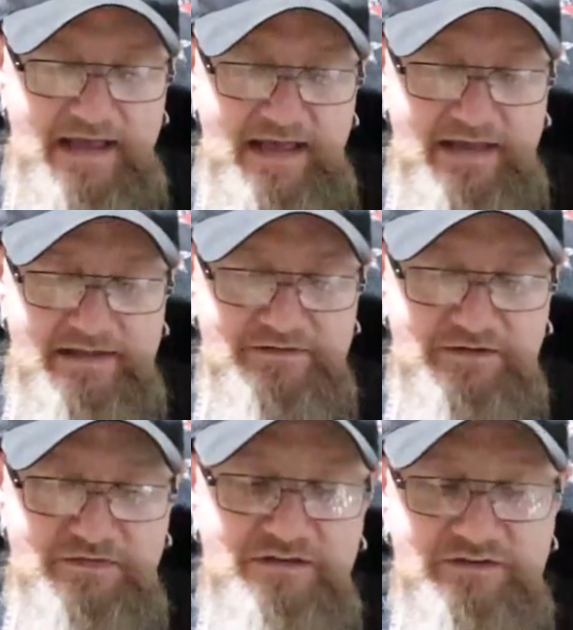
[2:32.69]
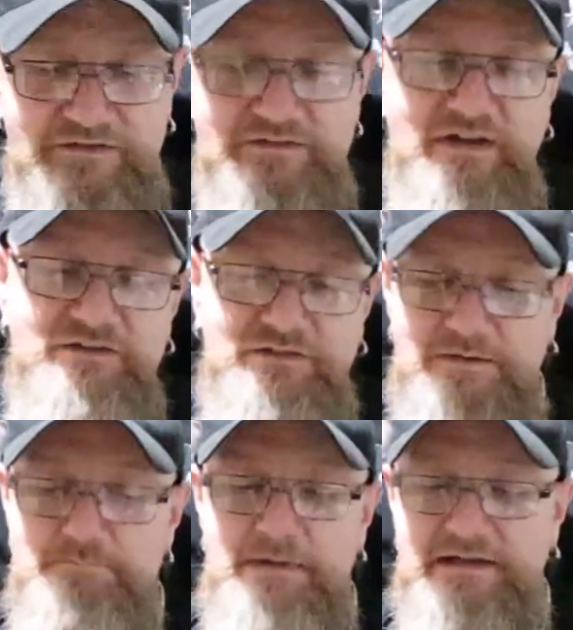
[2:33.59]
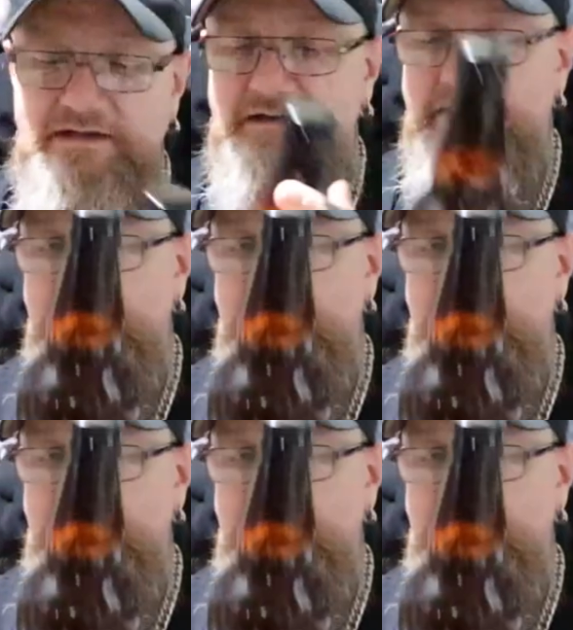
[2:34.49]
and this does make